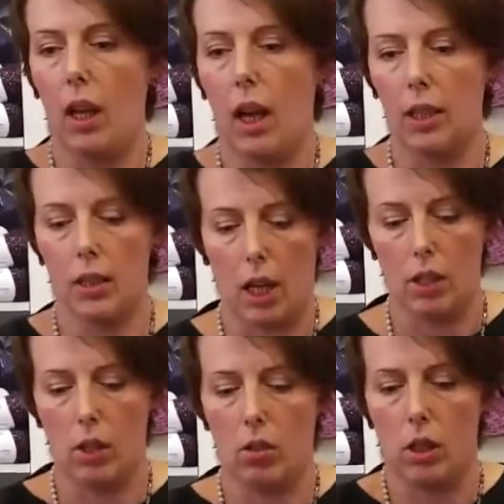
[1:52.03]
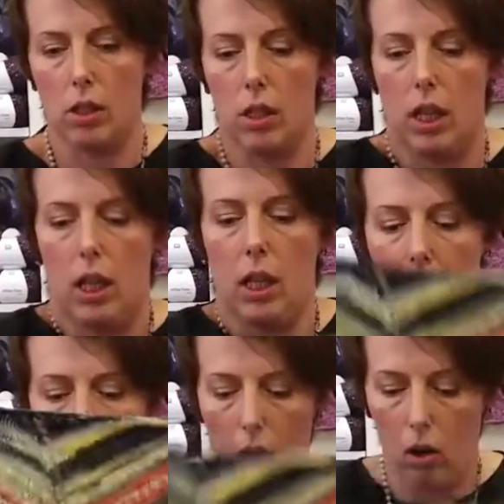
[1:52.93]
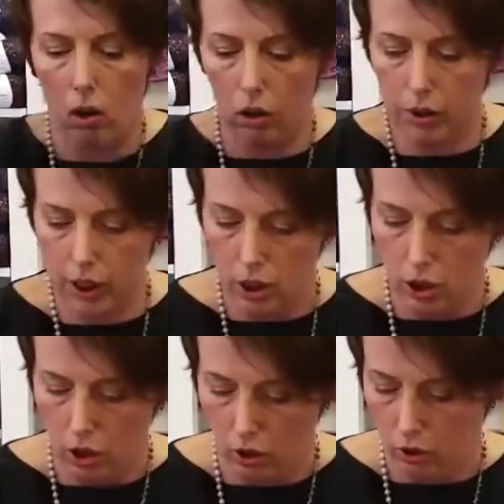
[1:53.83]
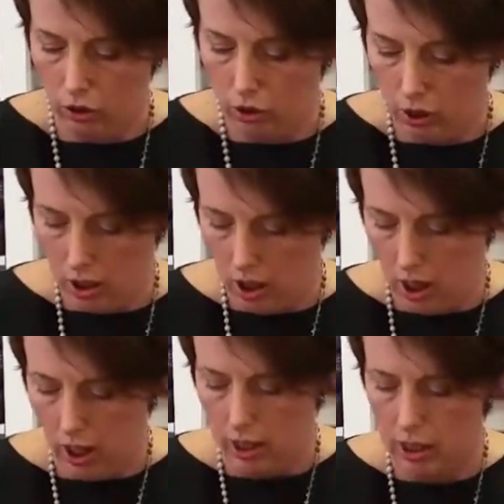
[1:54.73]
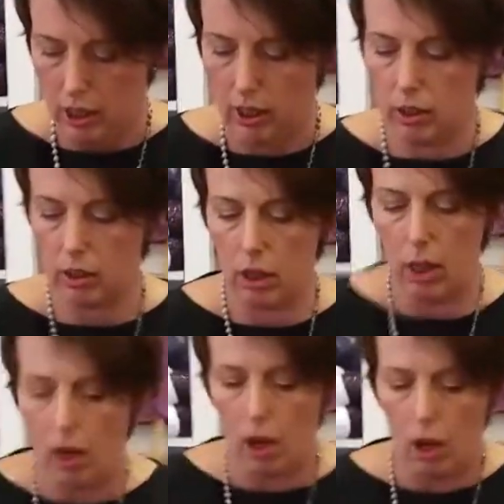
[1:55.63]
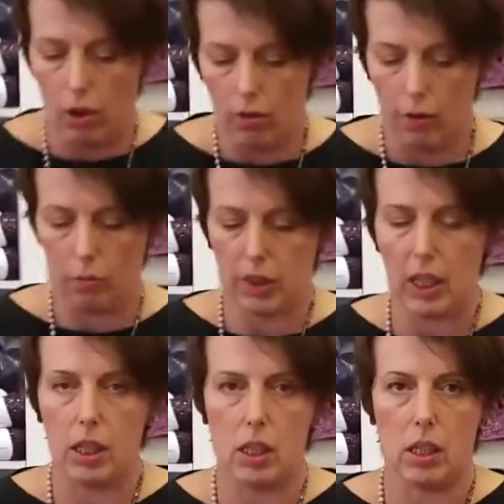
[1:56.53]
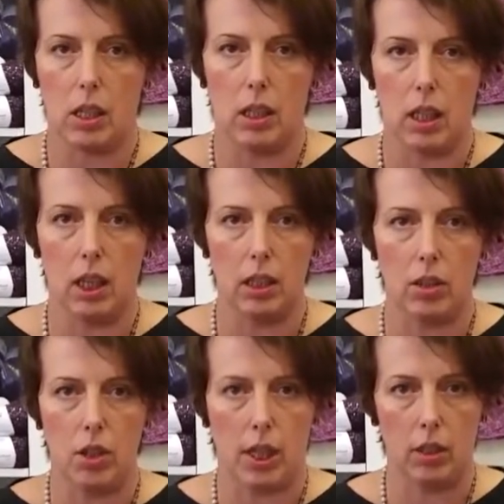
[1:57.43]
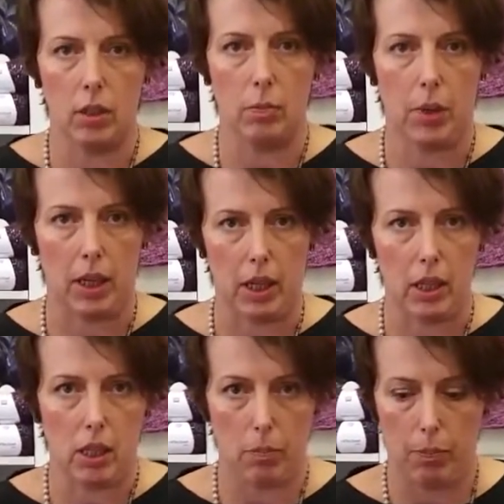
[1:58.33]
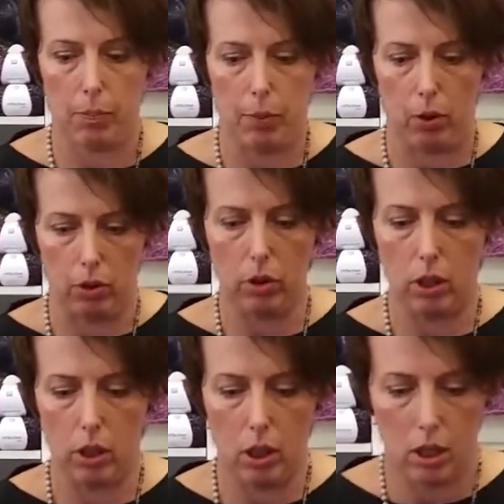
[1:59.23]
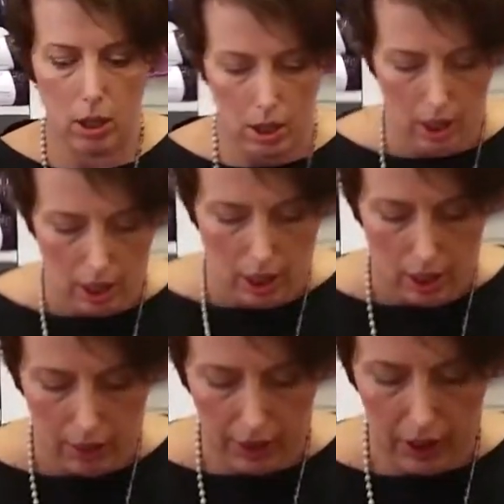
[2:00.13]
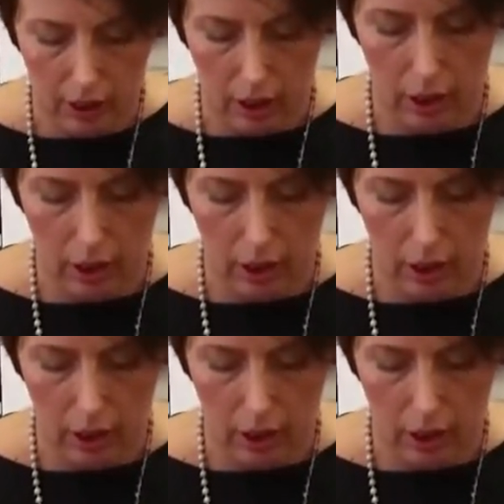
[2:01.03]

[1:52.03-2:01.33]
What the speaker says: And as you can see, all these shawls are started from this inner center piece point and then